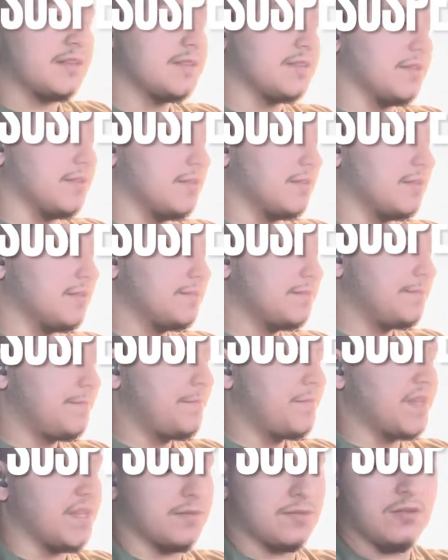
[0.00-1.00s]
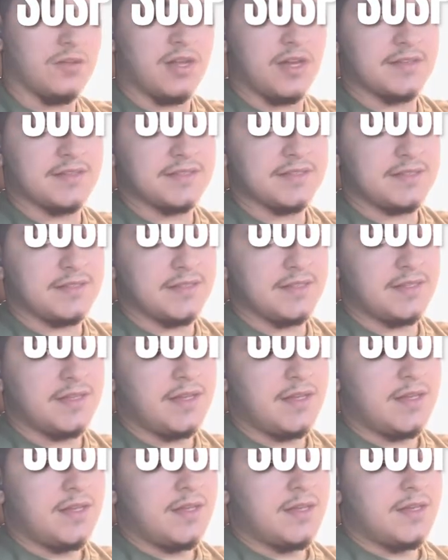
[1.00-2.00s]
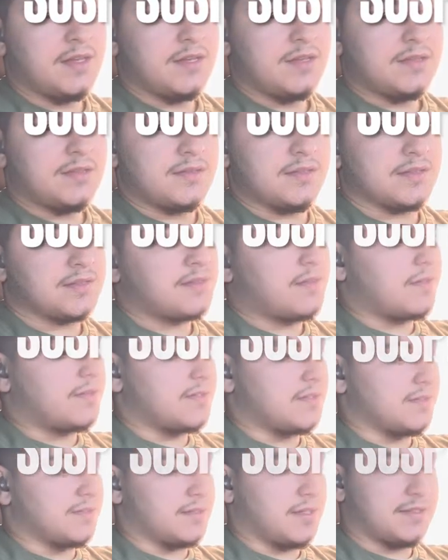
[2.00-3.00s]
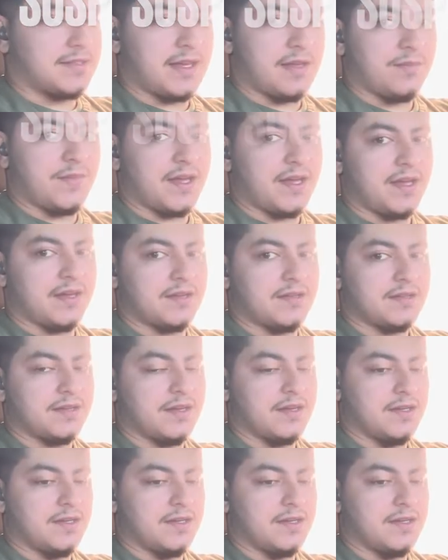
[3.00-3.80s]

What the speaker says: So in all honesty, this car is not that bad.